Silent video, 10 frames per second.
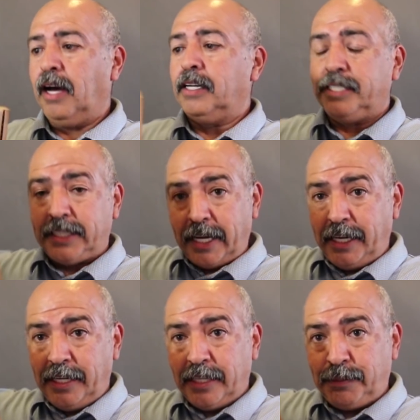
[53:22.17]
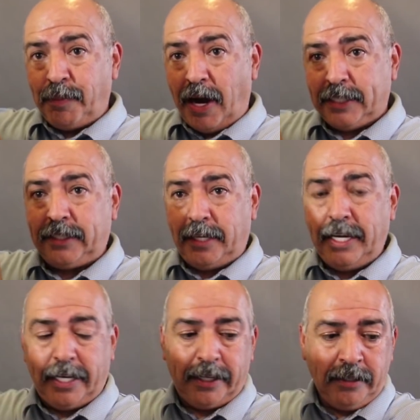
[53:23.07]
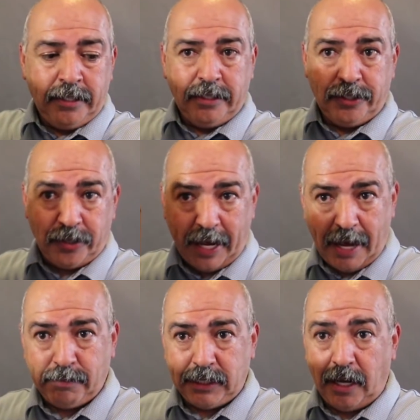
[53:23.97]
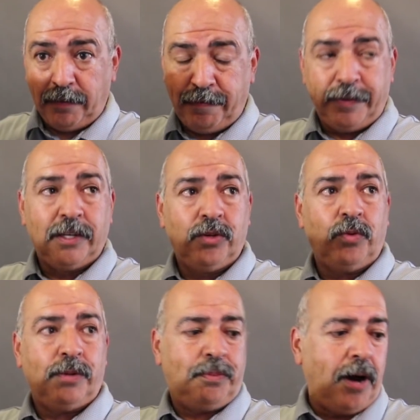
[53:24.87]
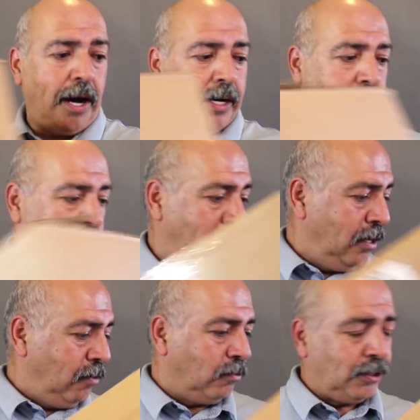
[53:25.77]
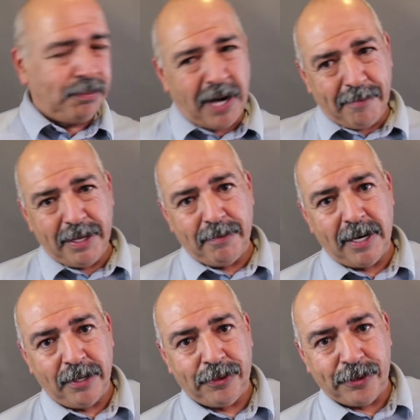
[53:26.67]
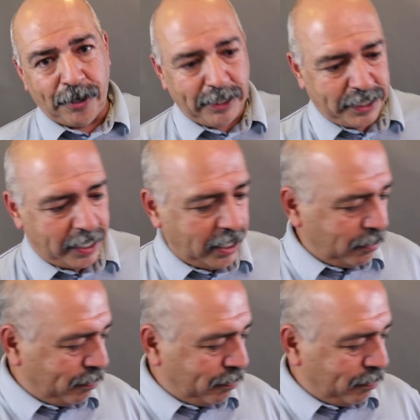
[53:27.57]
sending this box in to Amazon filled with product was probably around 13